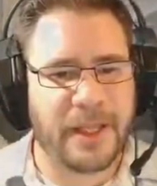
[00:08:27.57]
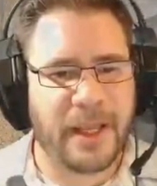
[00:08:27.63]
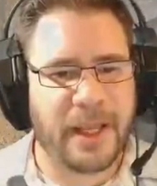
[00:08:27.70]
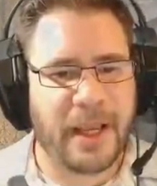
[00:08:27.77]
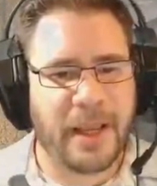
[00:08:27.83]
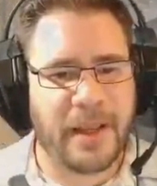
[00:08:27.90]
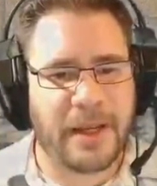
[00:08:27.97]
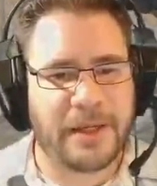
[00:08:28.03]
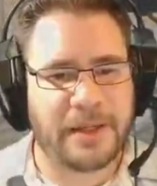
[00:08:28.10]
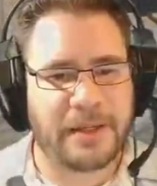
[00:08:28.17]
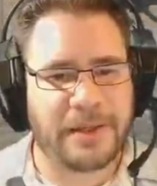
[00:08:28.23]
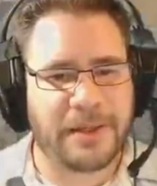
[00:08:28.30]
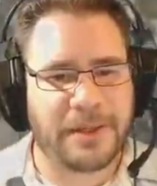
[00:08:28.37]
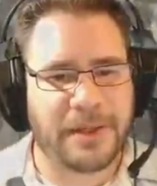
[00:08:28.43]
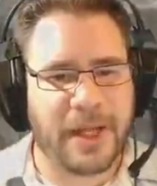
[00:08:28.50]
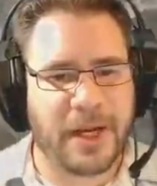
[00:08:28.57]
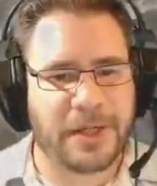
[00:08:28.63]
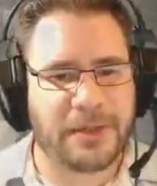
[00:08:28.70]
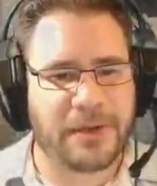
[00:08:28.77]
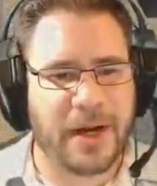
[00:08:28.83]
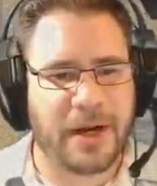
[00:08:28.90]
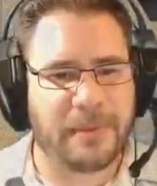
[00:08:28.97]
And you just got to
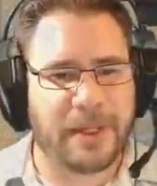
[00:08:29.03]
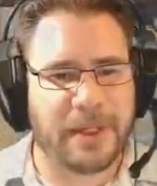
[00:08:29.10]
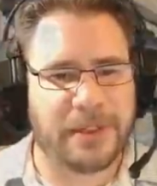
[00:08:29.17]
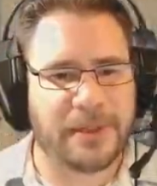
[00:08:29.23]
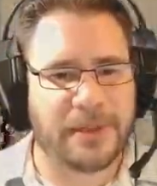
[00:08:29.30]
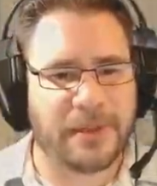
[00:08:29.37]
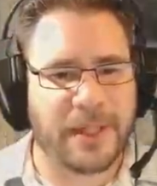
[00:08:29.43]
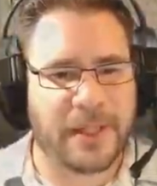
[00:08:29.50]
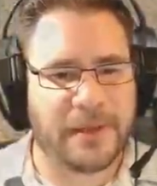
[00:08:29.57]
try to make sure that